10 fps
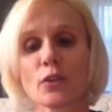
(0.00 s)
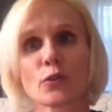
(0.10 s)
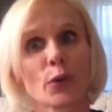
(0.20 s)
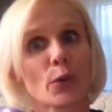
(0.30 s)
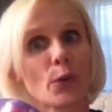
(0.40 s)

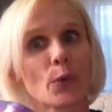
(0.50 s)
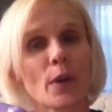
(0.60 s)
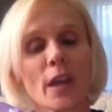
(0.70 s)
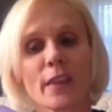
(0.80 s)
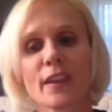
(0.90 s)

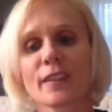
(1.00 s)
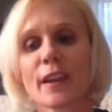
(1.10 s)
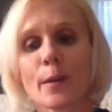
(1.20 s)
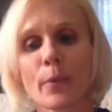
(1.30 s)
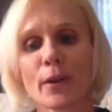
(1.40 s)
So the
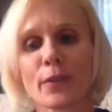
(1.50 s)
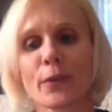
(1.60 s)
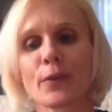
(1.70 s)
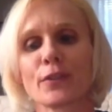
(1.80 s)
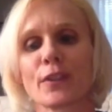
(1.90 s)
exciting part
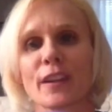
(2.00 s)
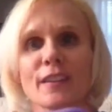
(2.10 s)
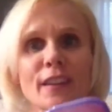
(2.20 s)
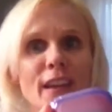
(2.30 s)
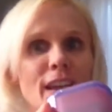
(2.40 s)
though is you get
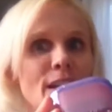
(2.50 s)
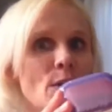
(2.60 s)
to like